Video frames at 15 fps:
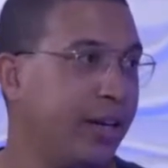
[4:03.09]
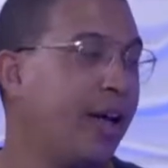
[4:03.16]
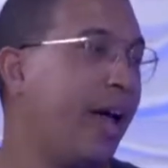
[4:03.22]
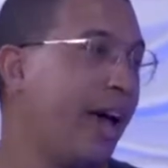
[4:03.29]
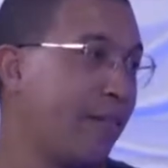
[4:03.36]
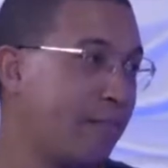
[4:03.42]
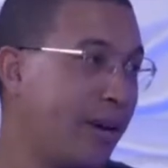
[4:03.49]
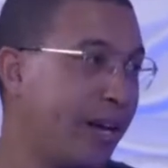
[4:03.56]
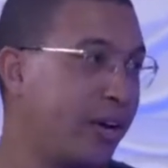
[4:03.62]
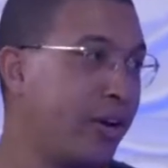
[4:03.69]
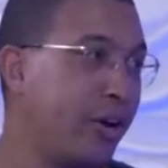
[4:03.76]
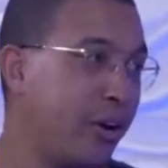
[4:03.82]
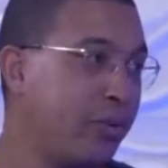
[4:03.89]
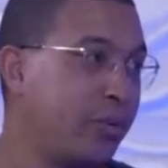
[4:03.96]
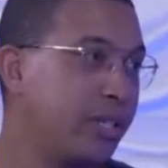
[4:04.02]
I've made a
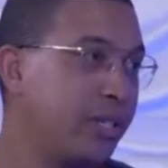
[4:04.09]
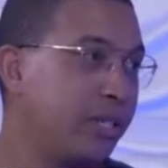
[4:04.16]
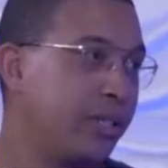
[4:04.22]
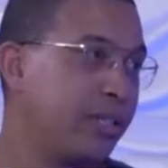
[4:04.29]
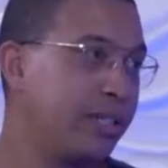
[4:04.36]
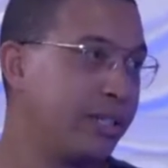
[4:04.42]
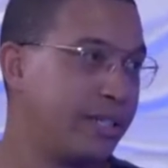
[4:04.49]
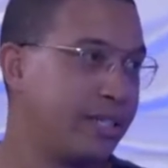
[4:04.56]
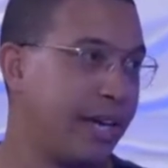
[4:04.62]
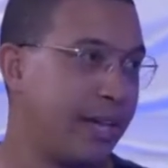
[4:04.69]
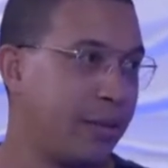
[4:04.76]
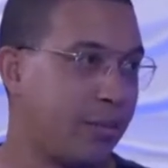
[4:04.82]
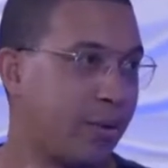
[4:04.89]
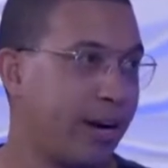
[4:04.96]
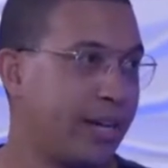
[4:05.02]
note to say the
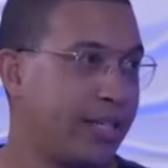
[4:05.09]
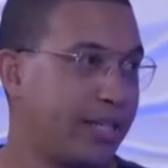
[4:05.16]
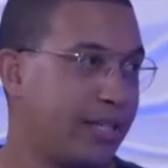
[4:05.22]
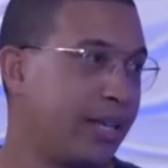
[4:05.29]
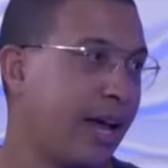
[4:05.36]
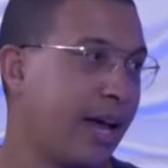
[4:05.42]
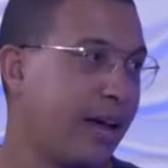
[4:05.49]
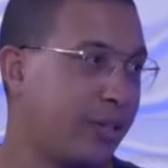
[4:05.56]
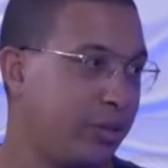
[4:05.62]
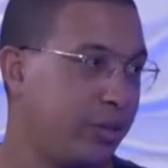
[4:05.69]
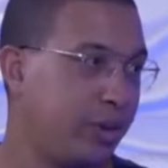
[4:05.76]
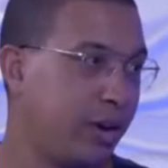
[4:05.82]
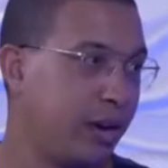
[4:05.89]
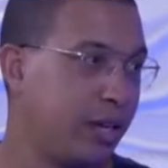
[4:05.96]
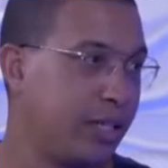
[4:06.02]
price is at
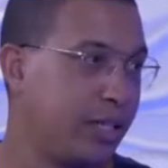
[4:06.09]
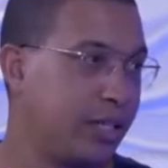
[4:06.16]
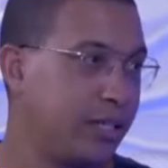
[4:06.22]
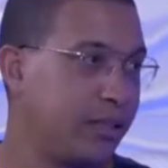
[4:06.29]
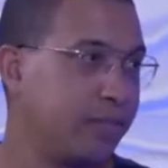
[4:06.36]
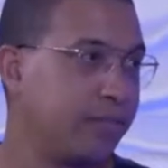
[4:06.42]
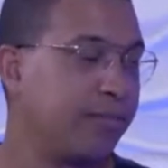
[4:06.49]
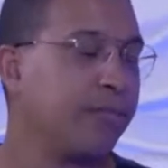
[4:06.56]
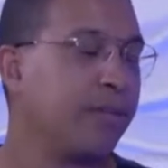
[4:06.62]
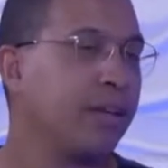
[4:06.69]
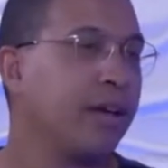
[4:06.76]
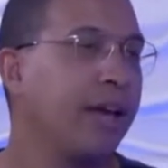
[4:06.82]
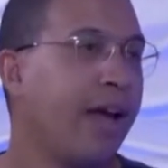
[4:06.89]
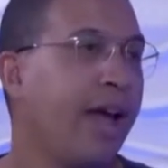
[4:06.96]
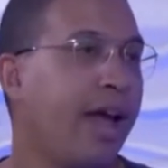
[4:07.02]
$2.
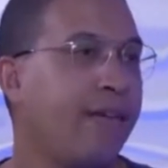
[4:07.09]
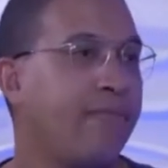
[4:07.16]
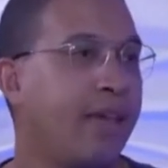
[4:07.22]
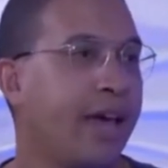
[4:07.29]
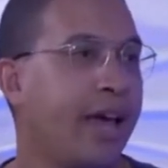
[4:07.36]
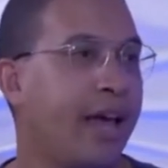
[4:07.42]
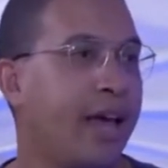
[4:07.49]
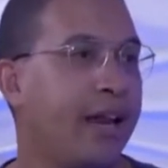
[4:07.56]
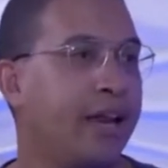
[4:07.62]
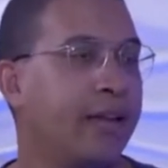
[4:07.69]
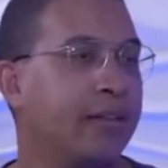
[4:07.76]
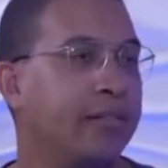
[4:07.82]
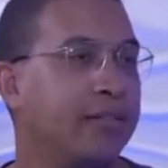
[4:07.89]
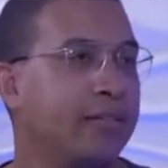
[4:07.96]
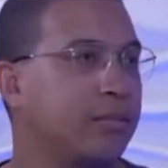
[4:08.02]
And
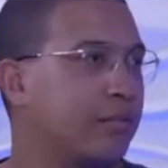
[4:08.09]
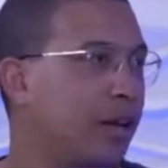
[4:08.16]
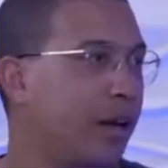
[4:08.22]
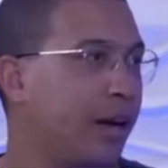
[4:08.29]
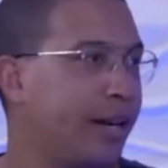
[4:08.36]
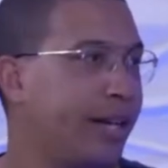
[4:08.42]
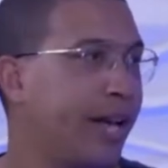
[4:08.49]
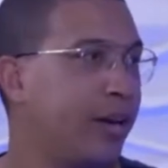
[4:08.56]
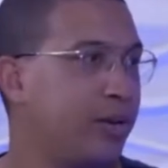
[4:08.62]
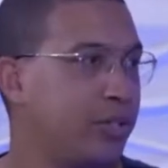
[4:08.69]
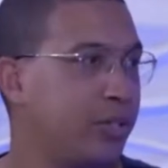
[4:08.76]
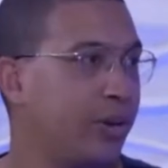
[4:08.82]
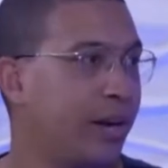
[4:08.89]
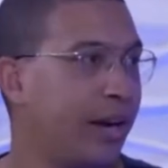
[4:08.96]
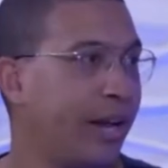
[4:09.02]
then a day or
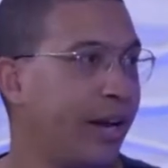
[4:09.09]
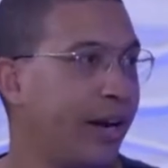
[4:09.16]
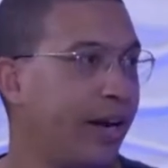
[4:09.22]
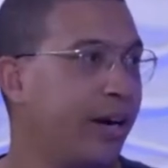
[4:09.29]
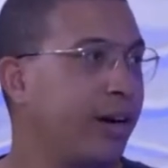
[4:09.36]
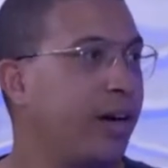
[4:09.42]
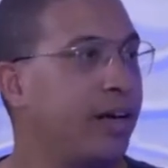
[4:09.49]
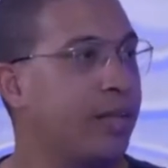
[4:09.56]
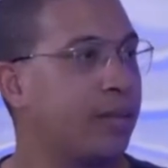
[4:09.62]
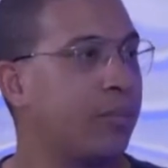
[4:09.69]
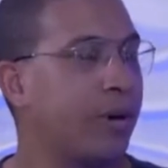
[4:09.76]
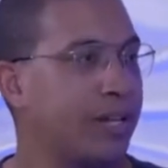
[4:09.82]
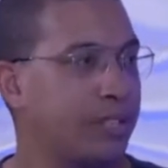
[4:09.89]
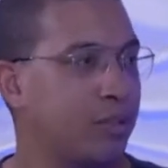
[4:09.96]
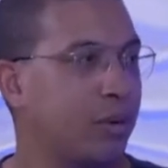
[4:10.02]
two later, the
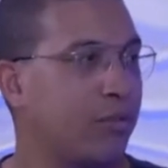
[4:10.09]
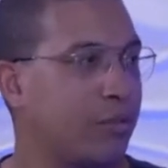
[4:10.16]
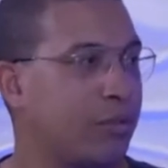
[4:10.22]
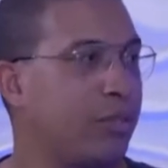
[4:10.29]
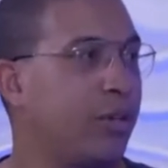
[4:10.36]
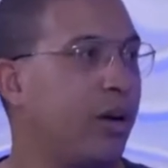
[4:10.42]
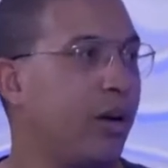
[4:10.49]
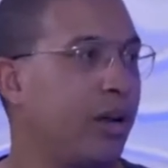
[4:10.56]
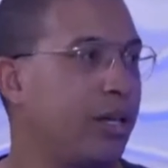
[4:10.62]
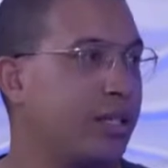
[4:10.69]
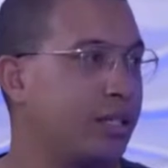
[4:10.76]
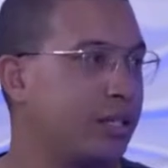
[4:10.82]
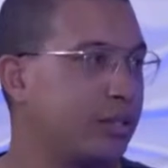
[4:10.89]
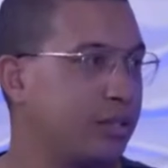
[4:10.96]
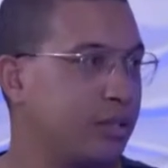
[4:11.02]
price is going from
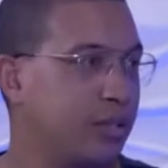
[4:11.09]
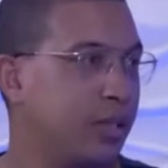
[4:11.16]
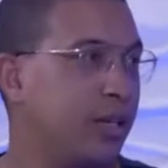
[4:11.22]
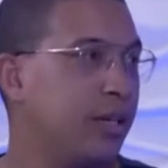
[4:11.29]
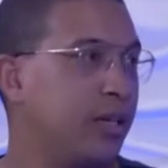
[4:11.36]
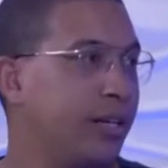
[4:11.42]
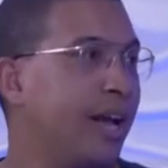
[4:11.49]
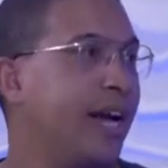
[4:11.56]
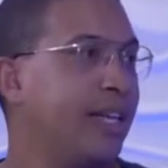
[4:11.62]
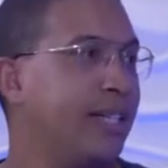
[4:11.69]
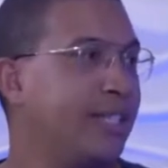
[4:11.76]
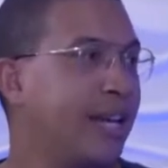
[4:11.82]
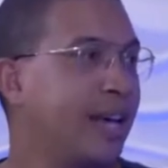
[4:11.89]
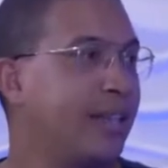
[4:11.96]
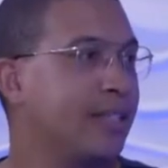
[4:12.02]
$2 to 90
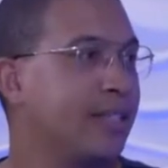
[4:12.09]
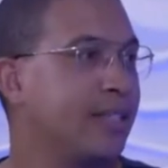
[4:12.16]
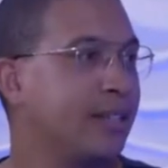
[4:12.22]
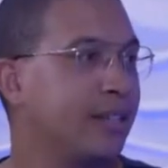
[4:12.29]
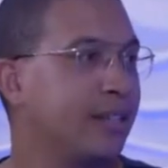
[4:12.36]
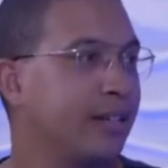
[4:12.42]
cents.